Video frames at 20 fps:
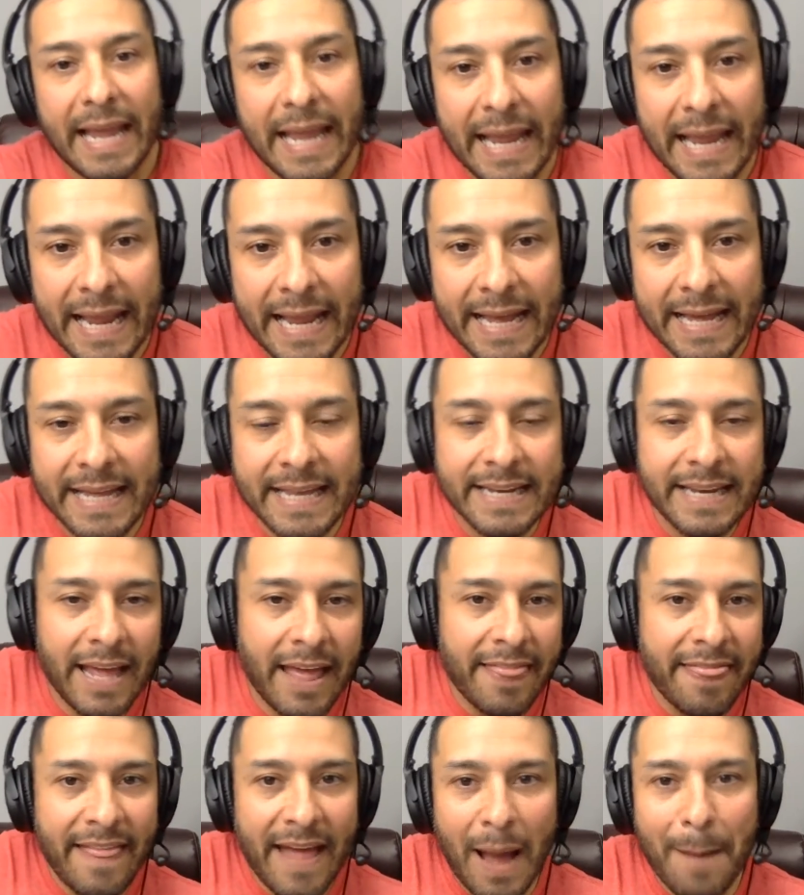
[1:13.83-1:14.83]
And
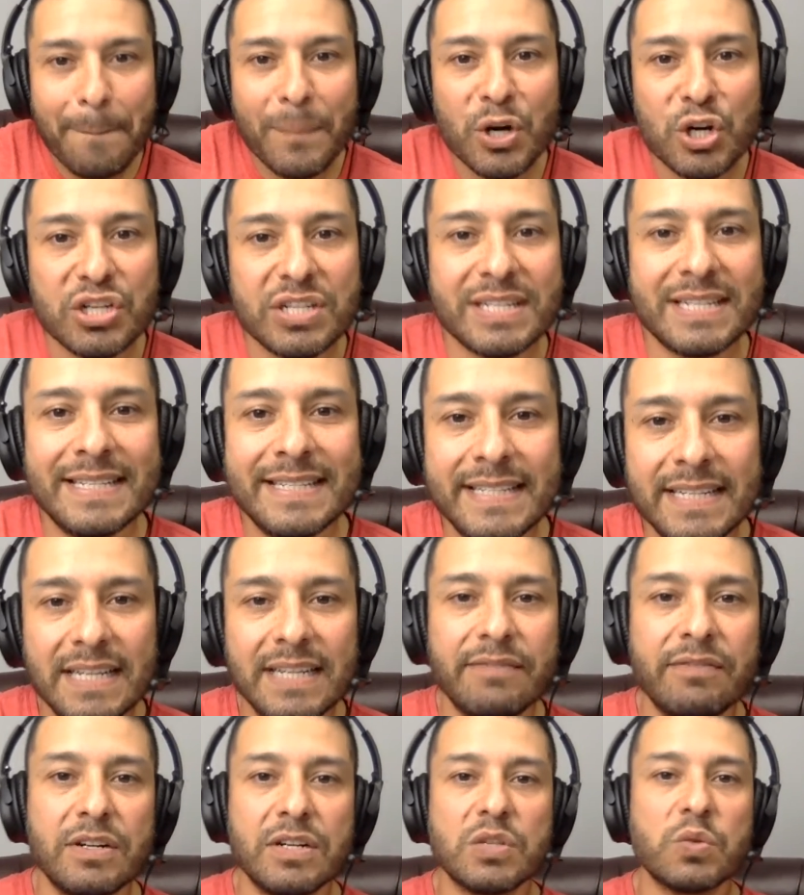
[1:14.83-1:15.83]
that person
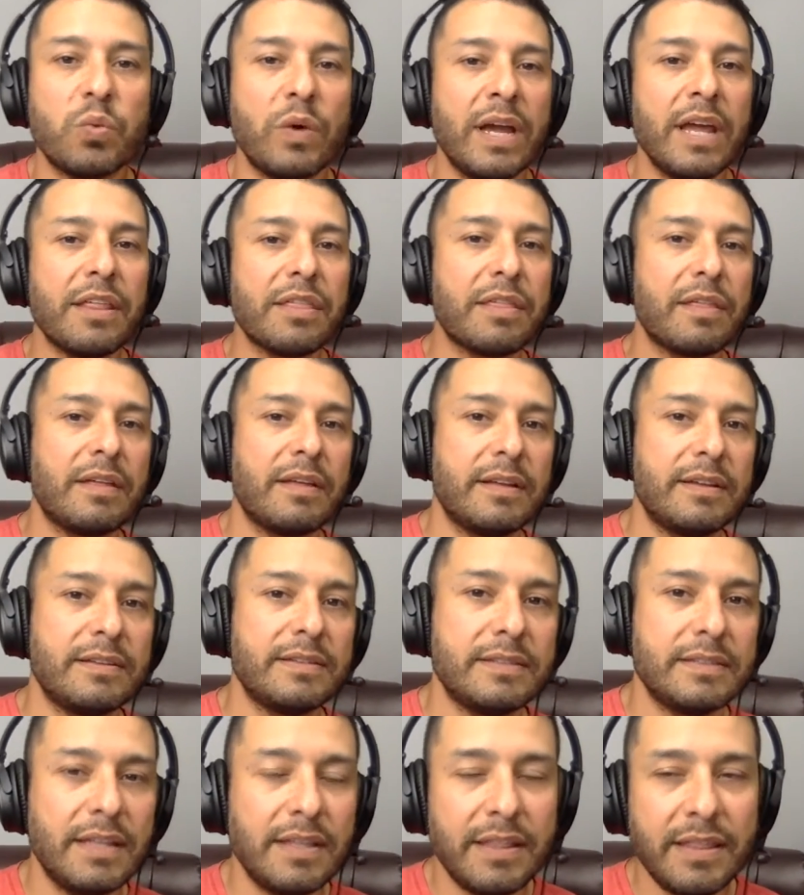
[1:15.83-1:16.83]
delivers with
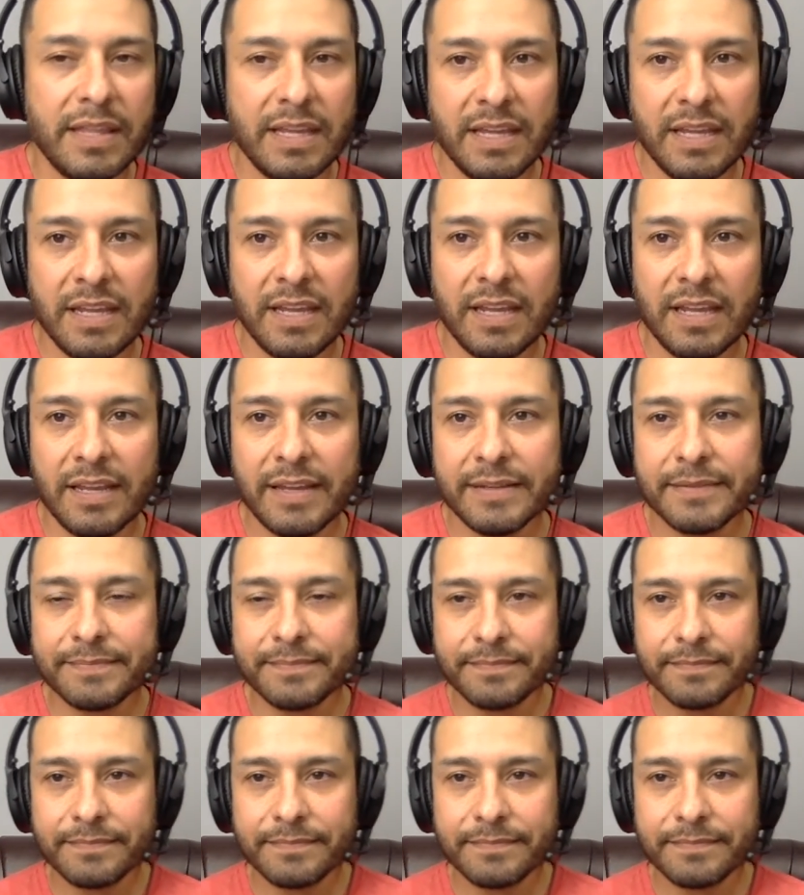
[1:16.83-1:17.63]
the